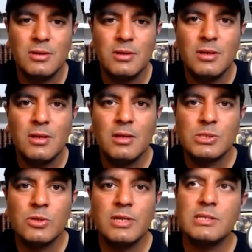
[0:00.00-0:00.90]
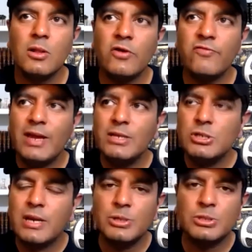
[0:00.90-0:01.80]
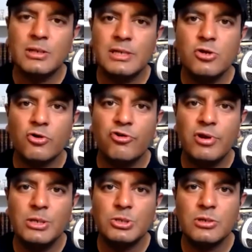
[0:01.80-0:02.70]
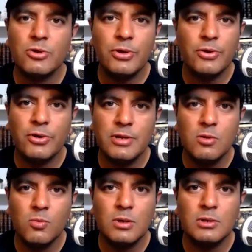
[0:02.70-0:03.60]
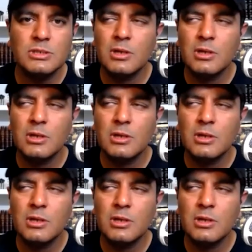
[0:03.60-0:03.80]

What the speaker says: Mm. So there's a lot of educational indoctrination going on in the world,